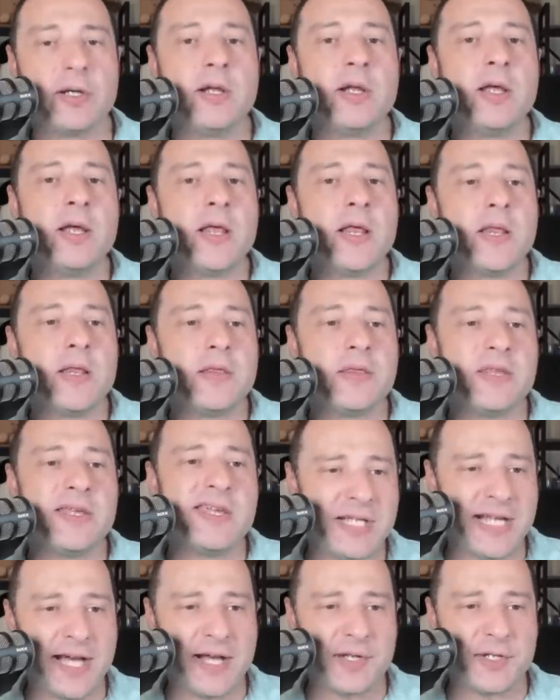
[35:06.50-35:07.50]
the
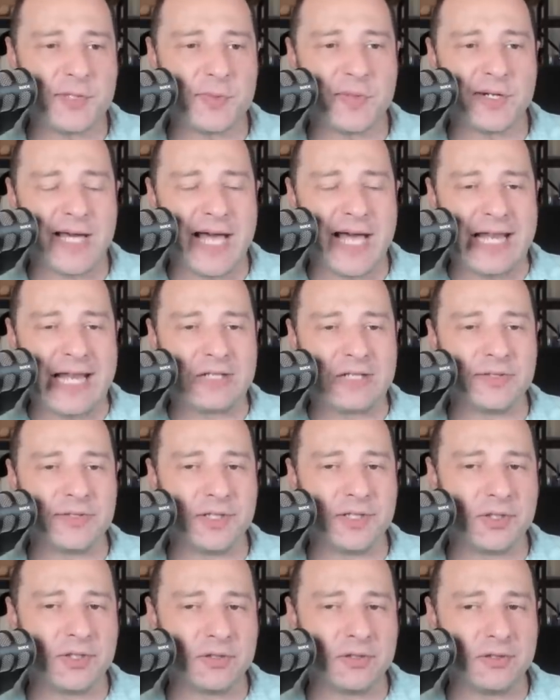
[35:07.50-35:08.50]
hotels were kind of a
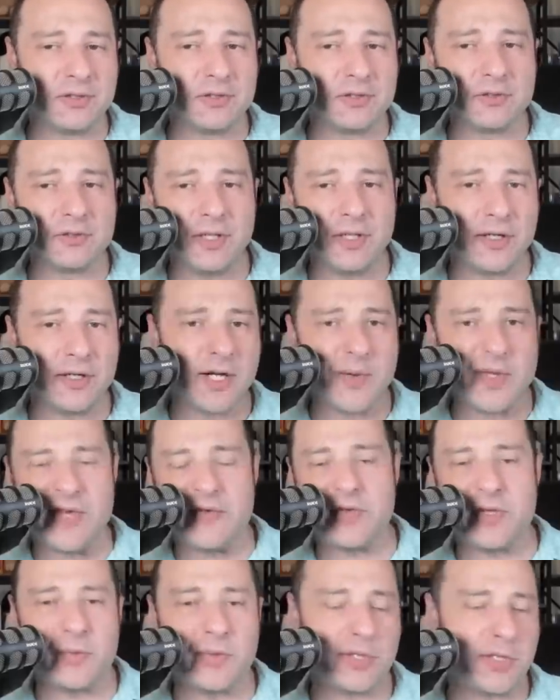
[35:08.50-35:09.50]
little leery with
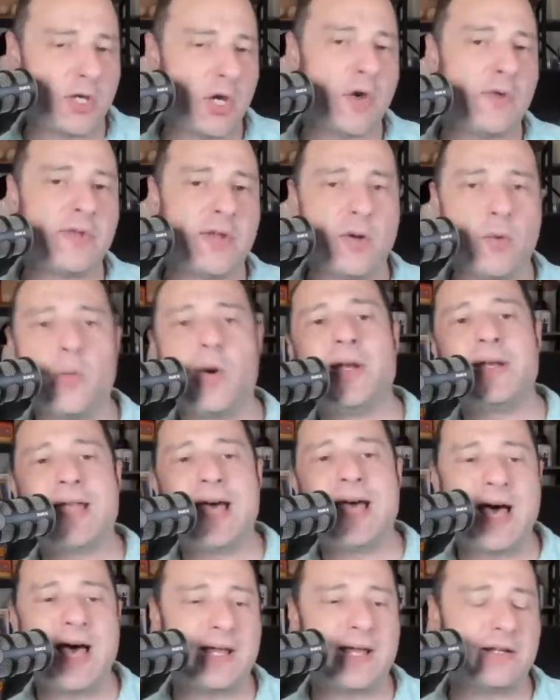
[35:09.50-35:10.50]
everything with COVID and
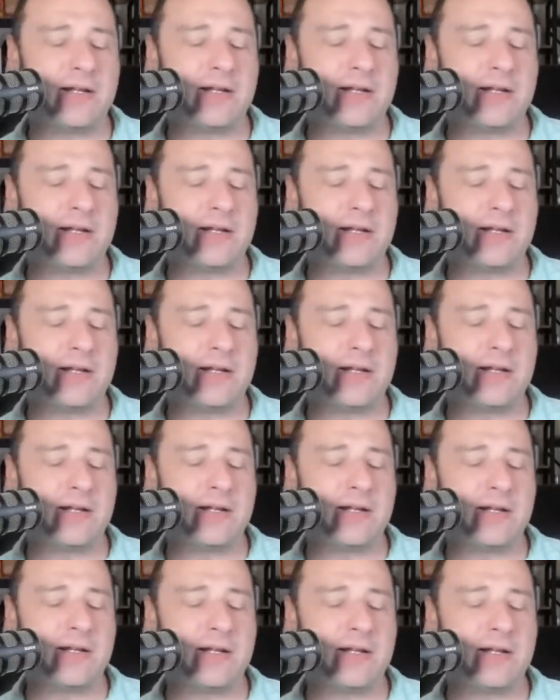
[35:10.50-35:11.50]
whatnot. Of
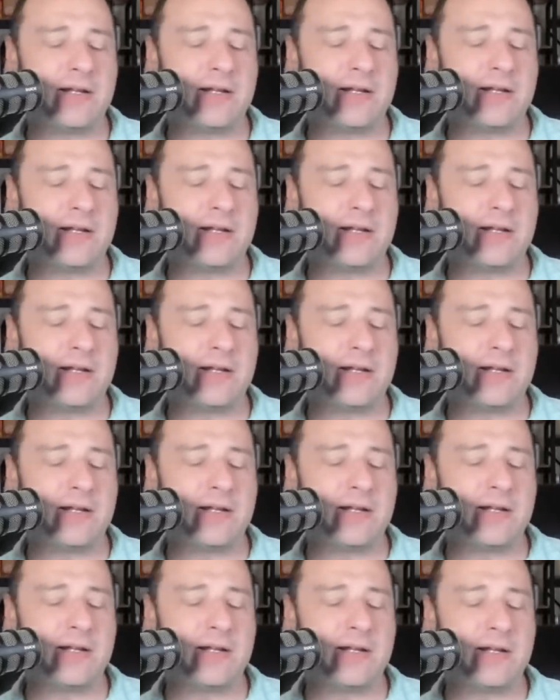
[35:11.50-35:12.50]
they,
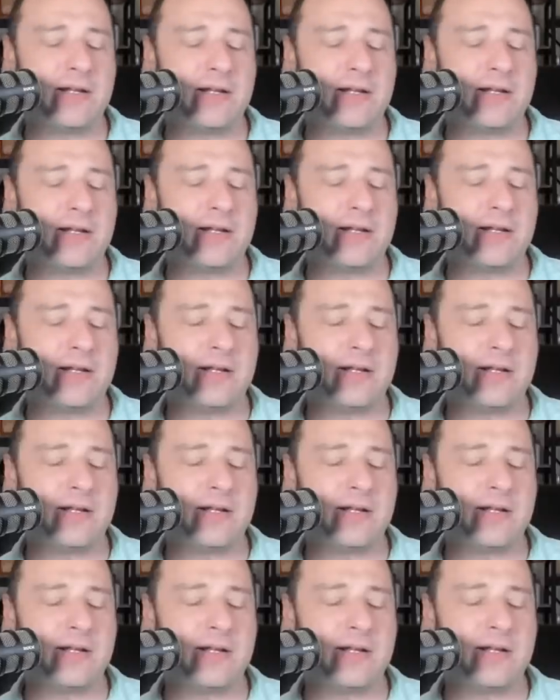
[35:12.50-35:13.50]
your MEI travel agent can make
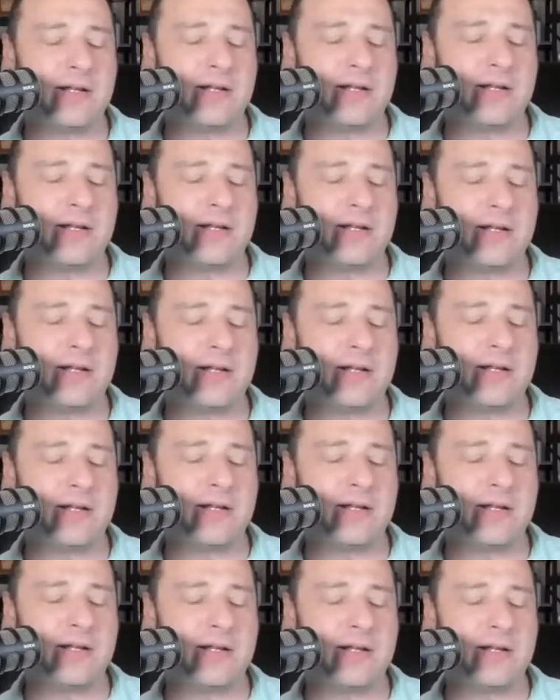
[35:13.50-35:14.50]
a recommendation of where to stay,
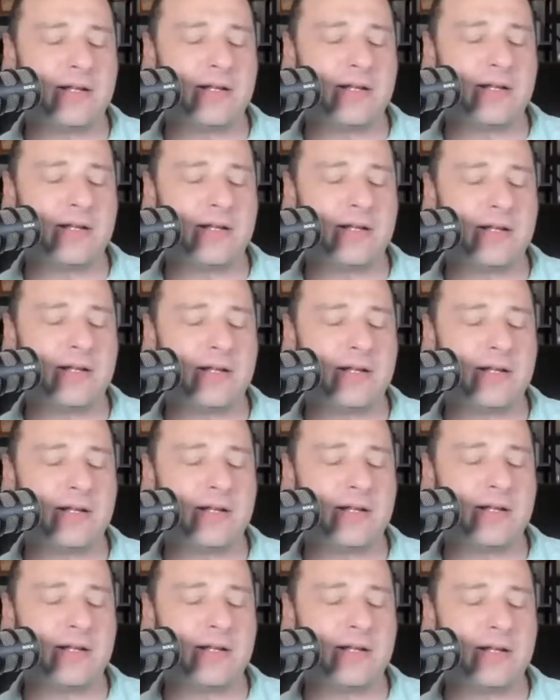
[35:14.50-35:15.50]
but I don't think there's a particular.
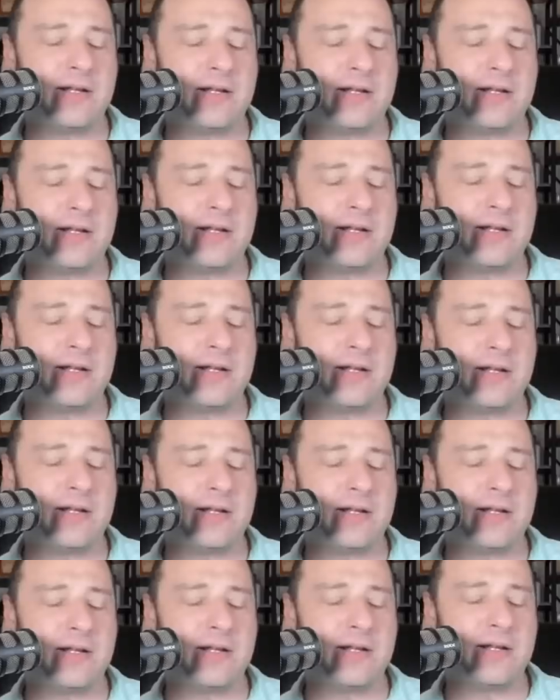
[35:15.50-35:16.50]
We've not
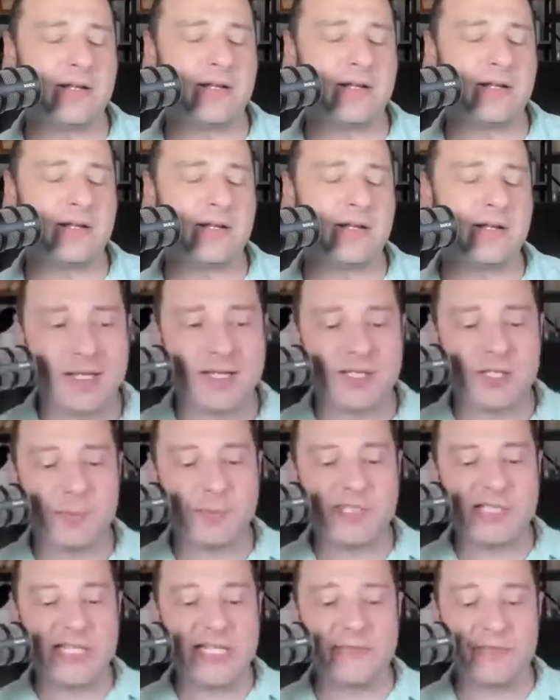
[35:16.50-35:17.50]
identified a
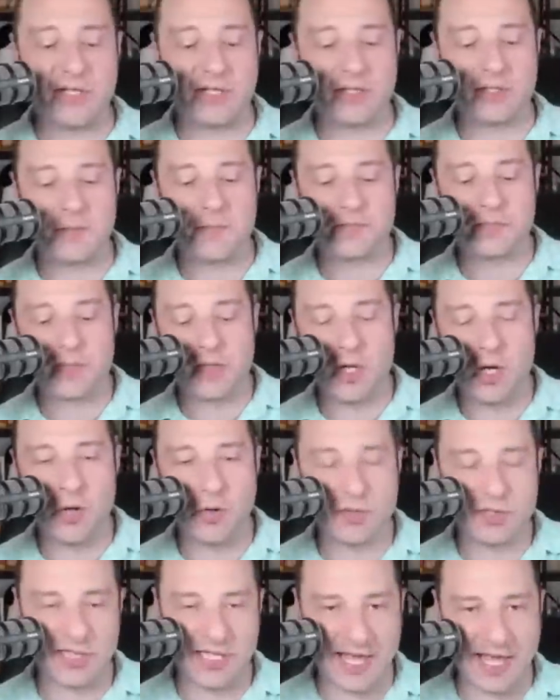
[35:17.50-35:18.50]
specific
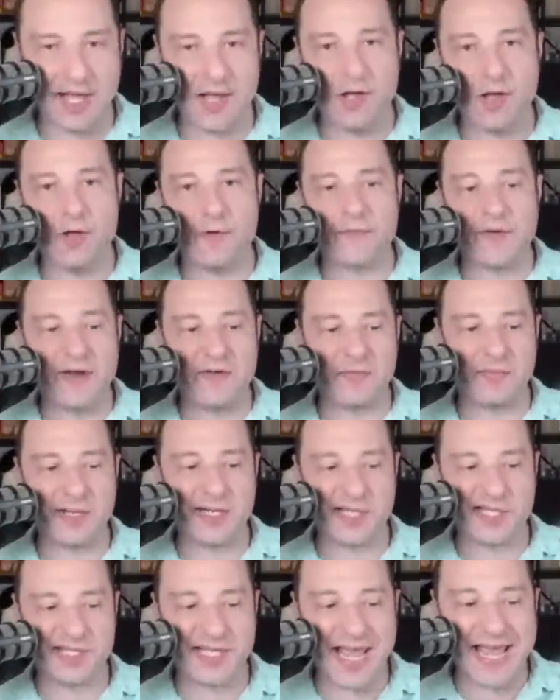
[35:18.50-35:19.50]
hotel for
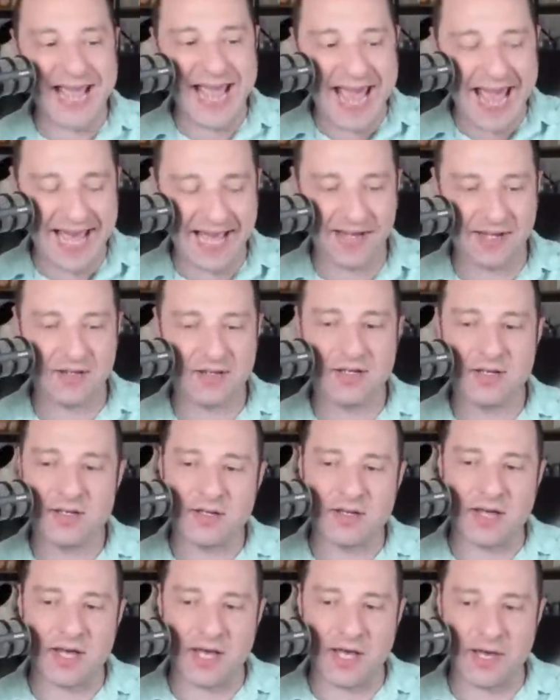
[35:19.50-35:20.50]
everybody to stay at.
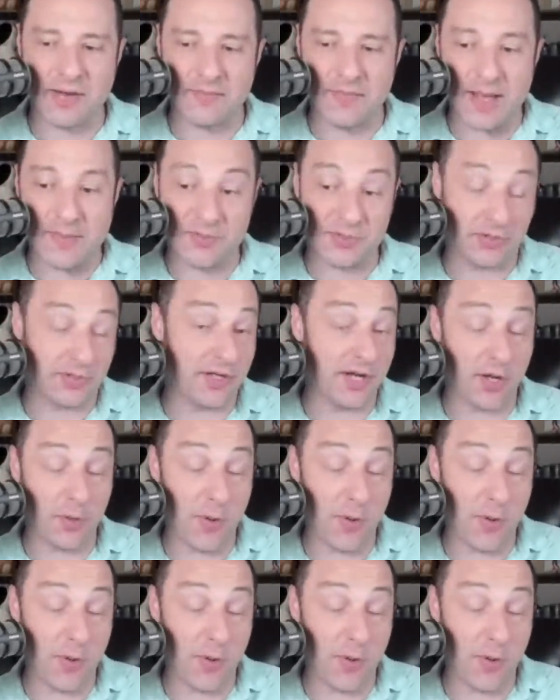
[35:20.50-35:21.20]
Um, I'm certainly not